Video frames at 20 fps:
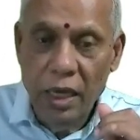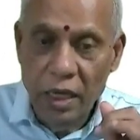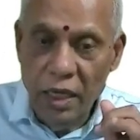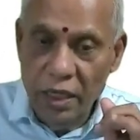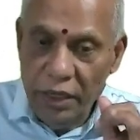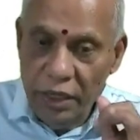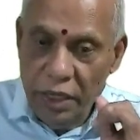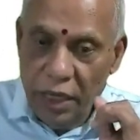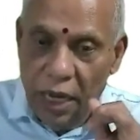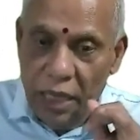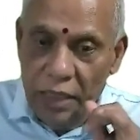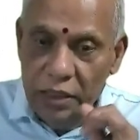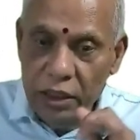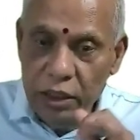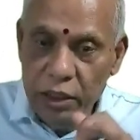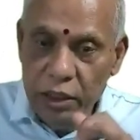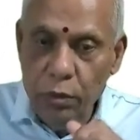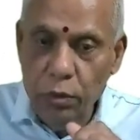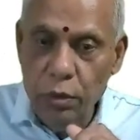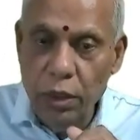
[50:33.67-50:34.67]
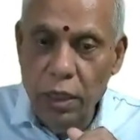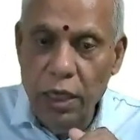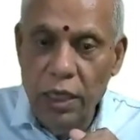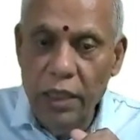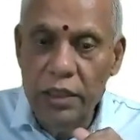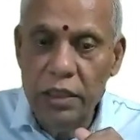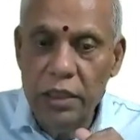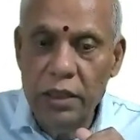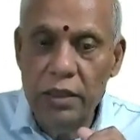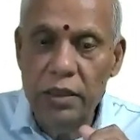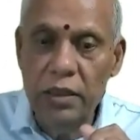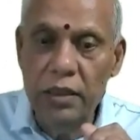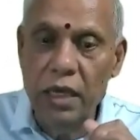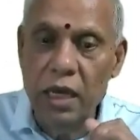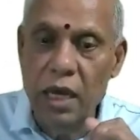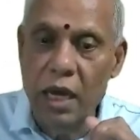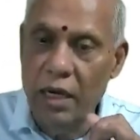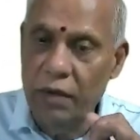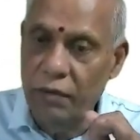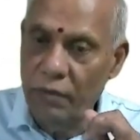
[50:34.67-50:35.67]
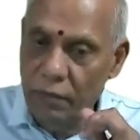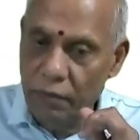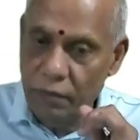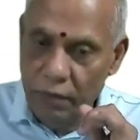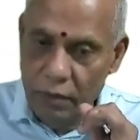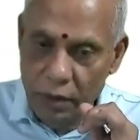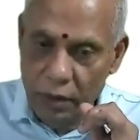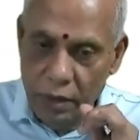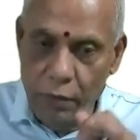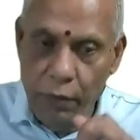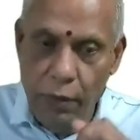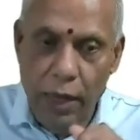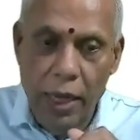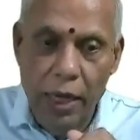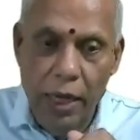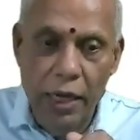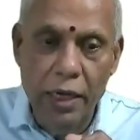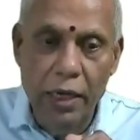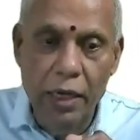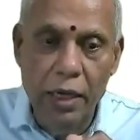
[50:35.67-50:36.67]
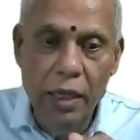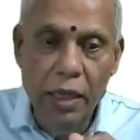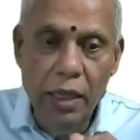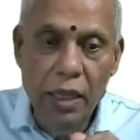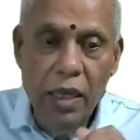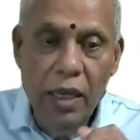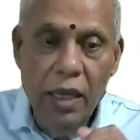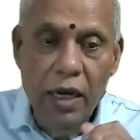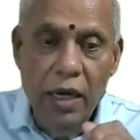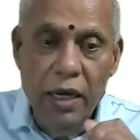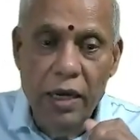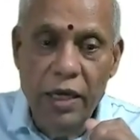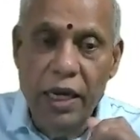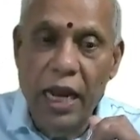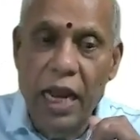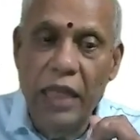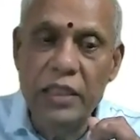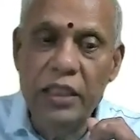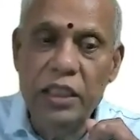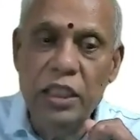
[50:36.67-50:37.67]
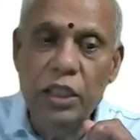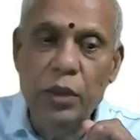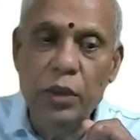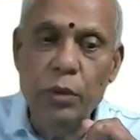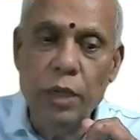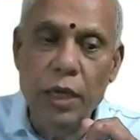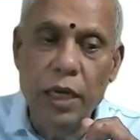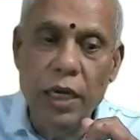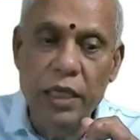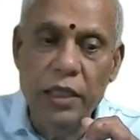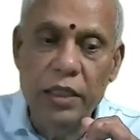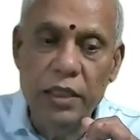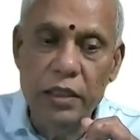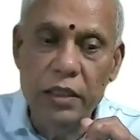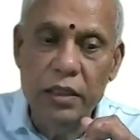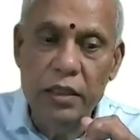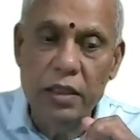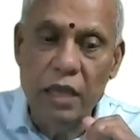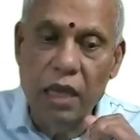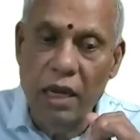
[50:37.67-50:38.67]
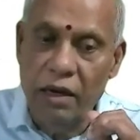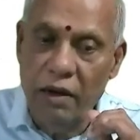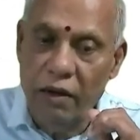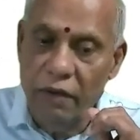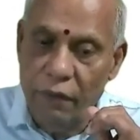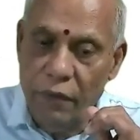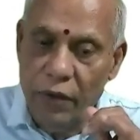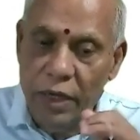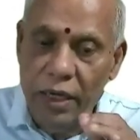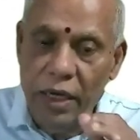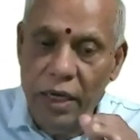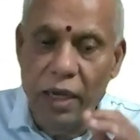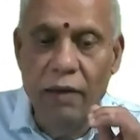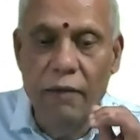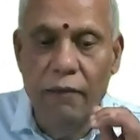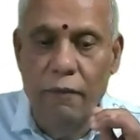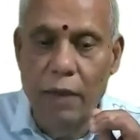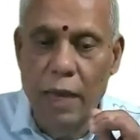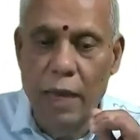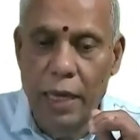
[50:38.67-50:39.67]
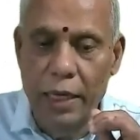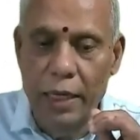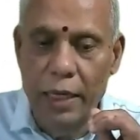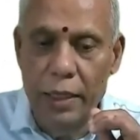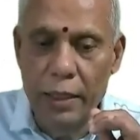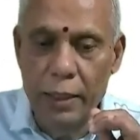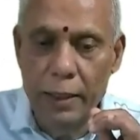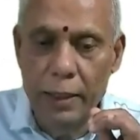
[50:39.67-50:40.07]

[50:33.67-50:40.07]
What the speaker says: Intransitive relations are invalid. Transitive relations are definitely valid.